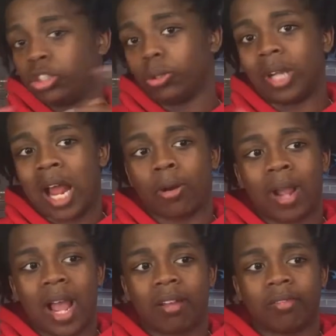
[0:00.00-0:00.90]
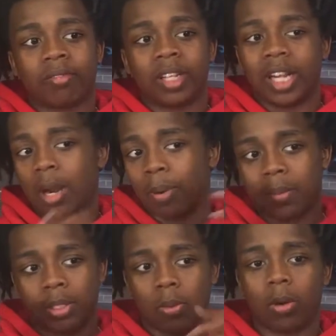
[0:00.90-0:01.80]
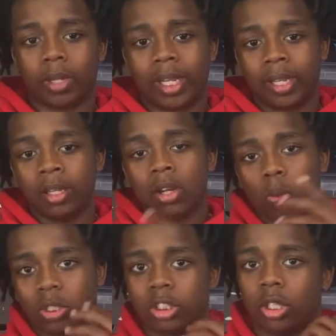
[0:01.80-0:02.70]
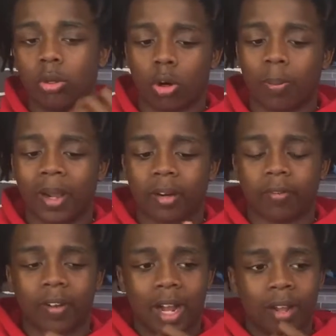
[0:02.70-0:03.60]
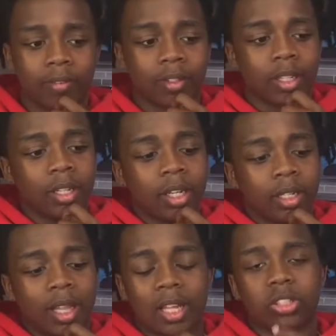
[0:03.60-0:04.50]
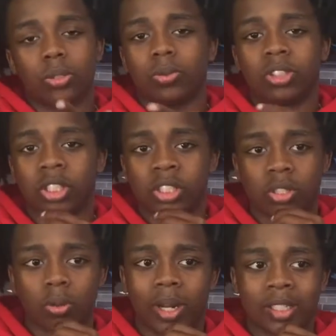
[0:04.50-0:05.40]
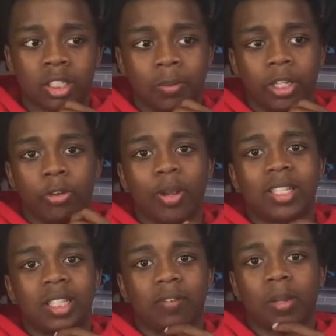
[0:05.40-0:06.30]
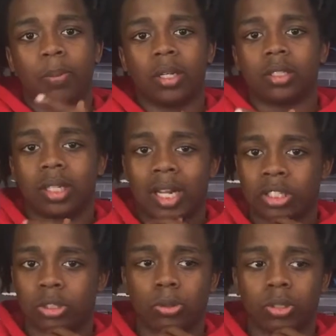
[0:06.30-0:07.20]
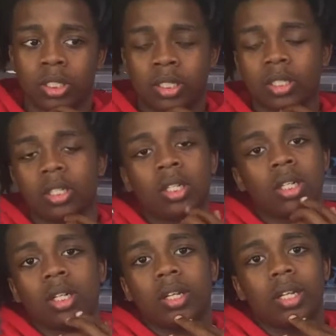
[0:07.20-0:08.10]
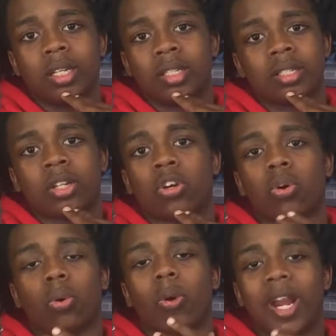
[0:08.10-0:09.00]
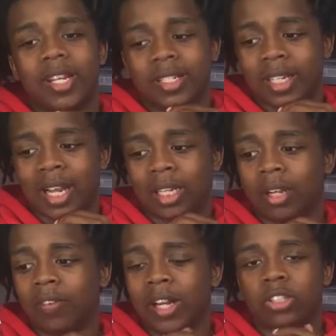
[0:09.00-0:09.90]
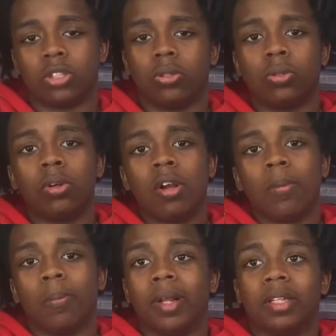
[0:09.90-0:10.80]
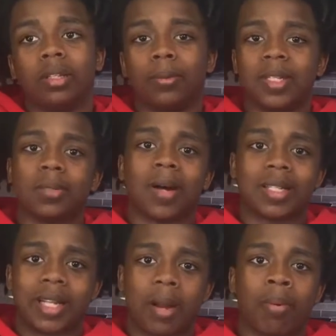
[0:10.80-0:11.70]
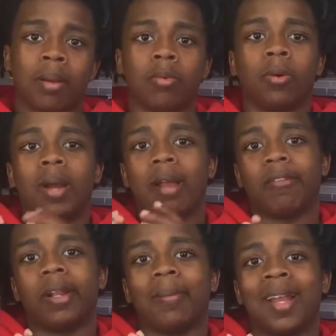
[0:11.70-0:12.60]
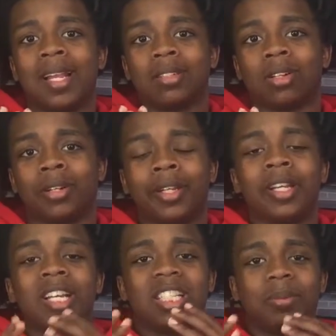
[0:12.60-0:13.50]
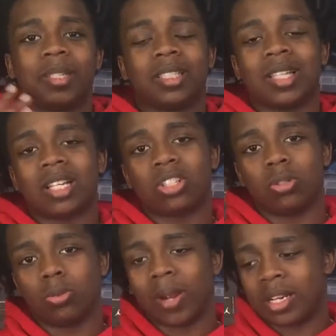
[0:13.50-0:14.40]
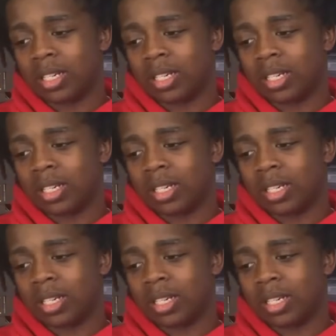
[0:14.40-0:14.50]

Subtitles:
a shoe that I don't have and I probably won't get, which is the Dornbecker 5. That shoe is just so nice to me. The creativity put into that shoe just is crazy. I love that shoe, but the reason why I say I probably won't ever get my hands on it is because that shoe